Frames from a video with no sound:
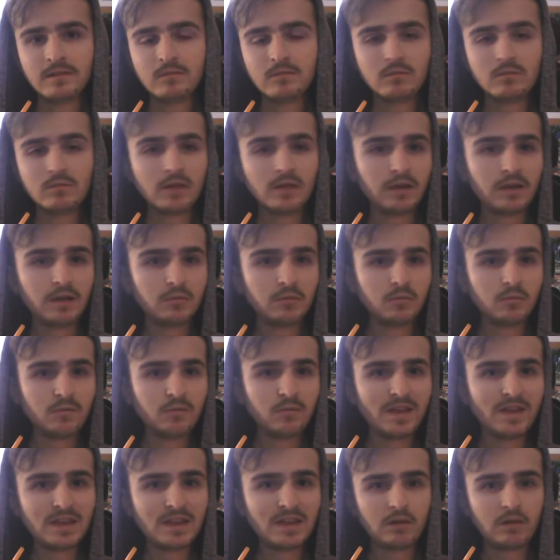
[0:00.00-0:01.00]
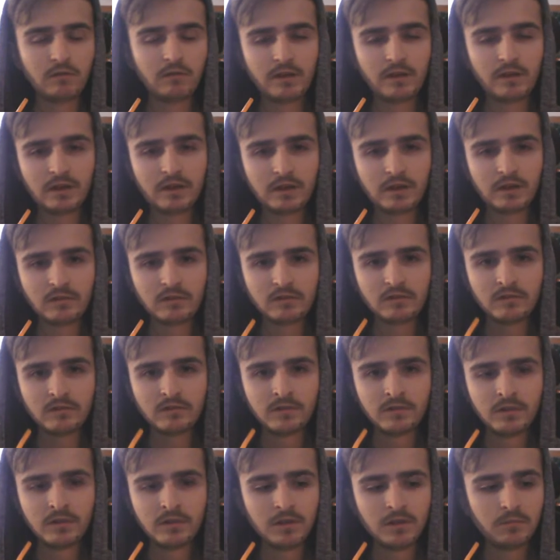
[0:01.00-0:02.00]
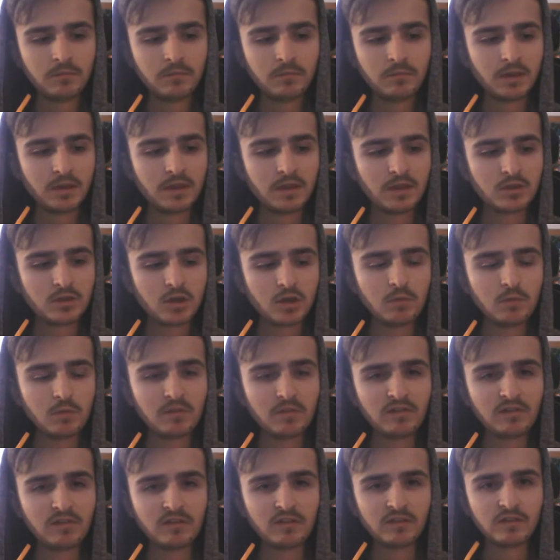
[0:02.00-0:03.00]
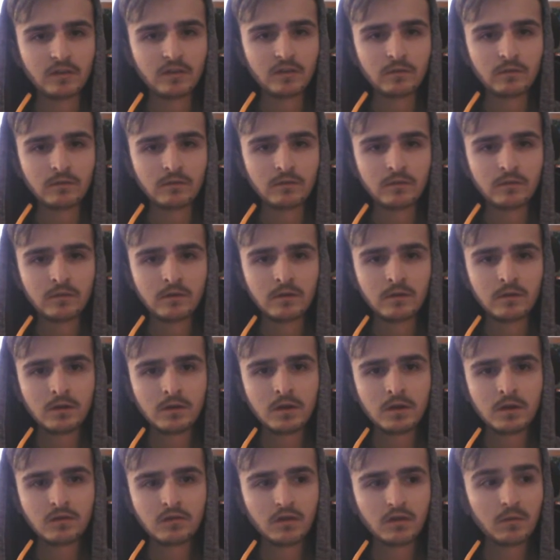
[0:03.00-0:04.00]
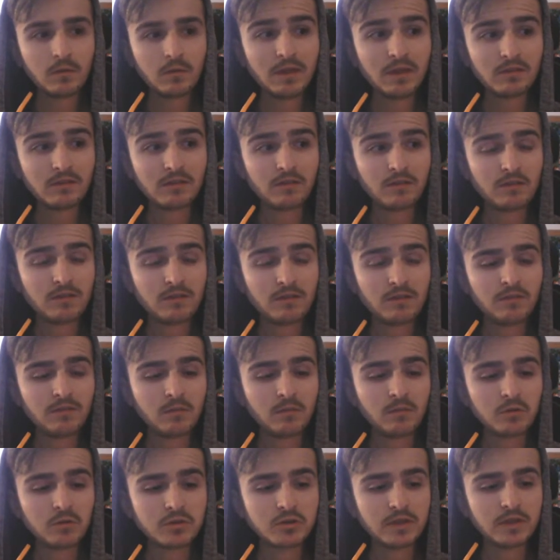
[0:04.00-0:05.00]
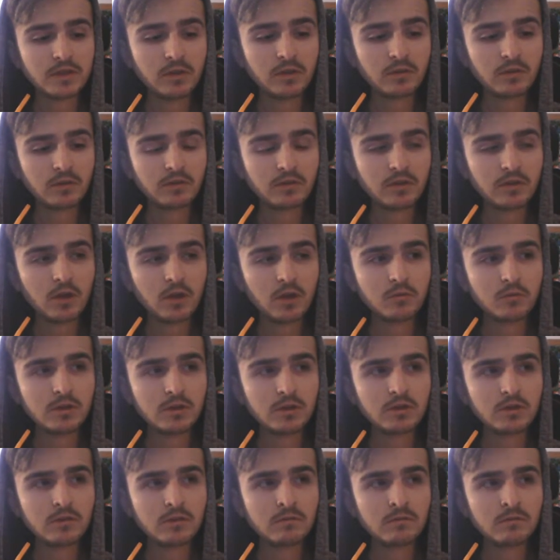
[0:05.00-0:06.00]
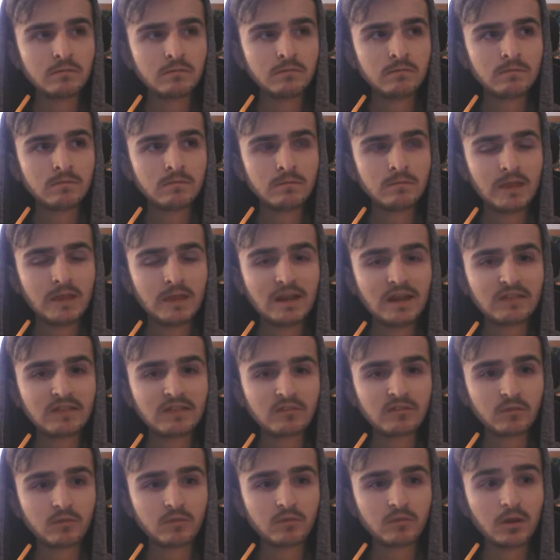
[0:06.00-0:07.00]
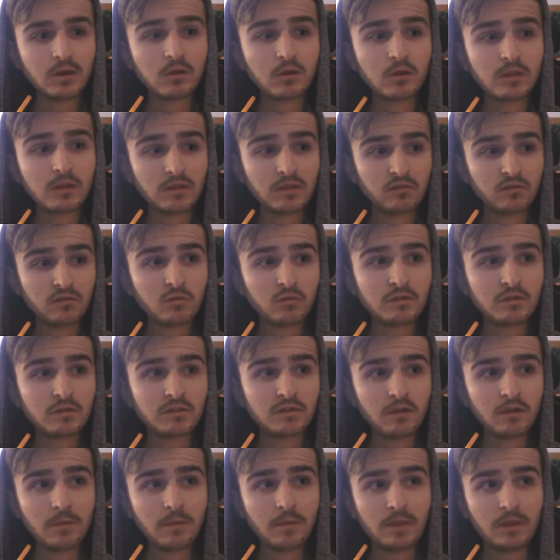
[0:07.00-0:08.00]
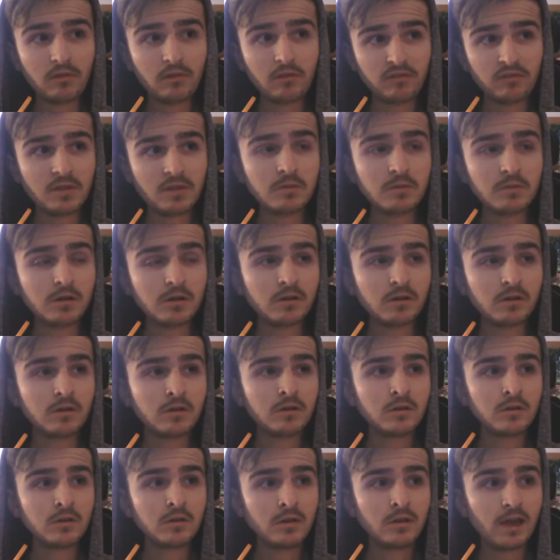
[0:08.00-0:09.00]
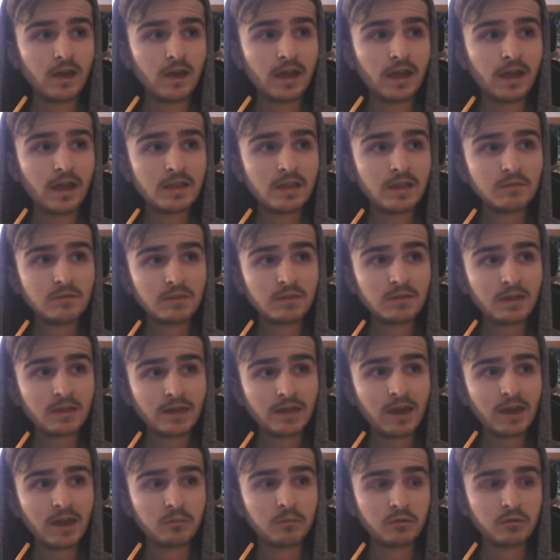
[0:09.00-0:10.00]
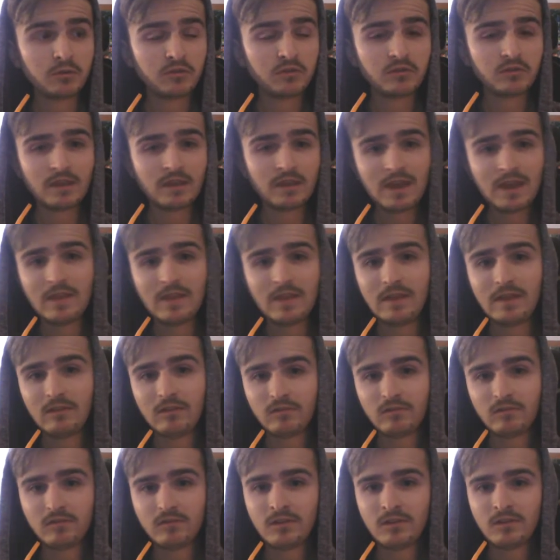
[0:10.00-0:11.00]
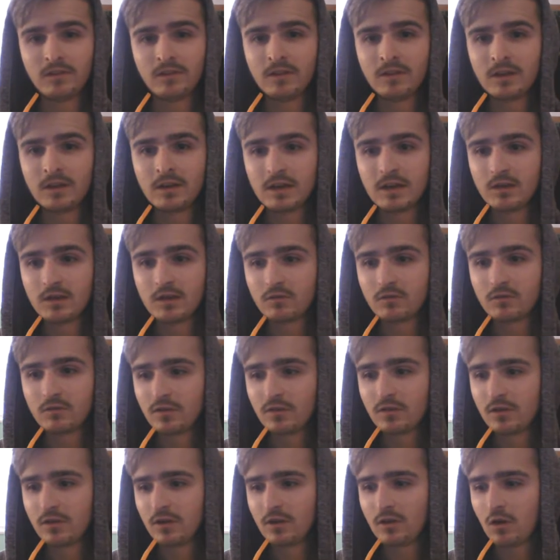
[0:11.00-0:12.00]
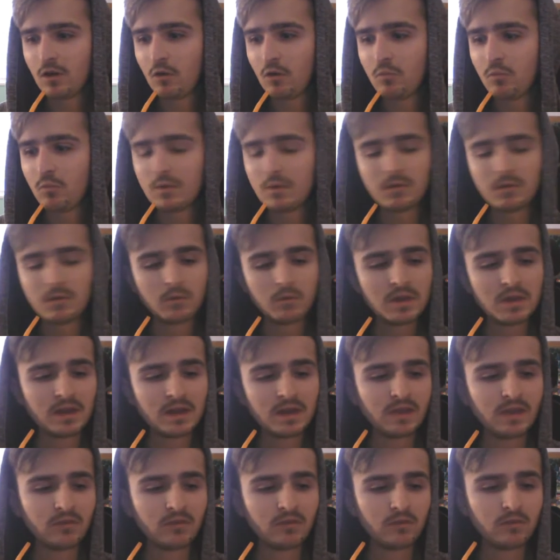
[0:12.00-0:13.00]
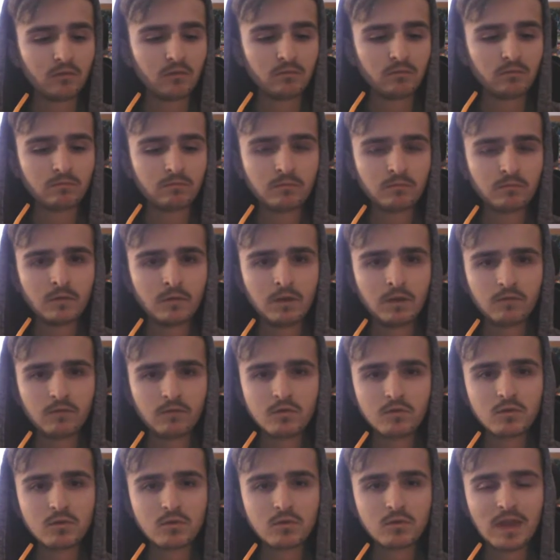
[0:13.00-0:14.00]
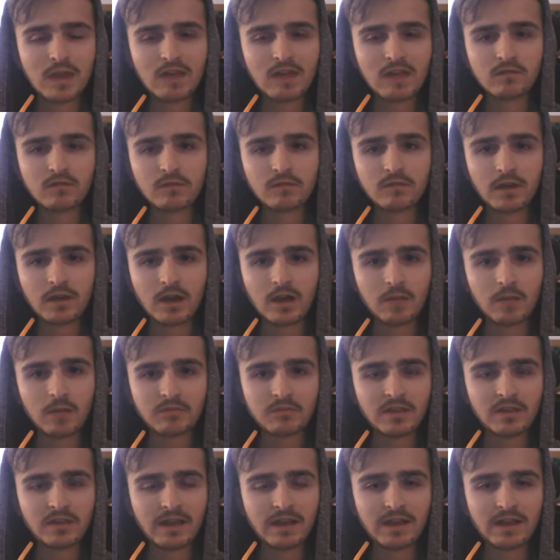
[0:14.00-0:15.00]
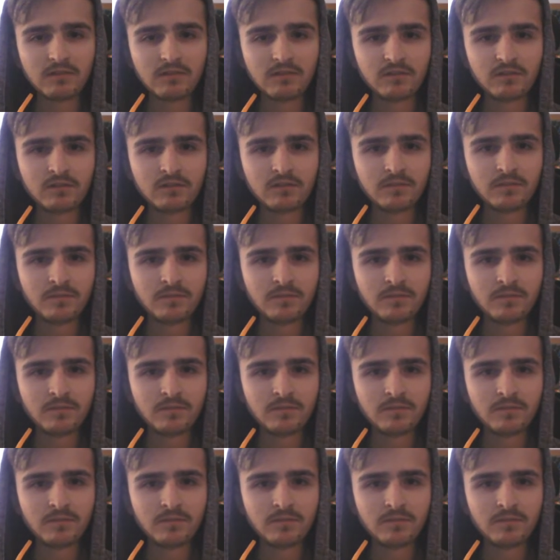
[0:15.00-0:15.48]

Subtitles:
Like, with any career, I guess. But in show business, you know. So we had great fun watching that. I went to the Odeon in Leicester Square. I got another story to tell about the cinema. And even the cab we took to get there. There's, it was a whole weekend and a few days of, like, ups and downs.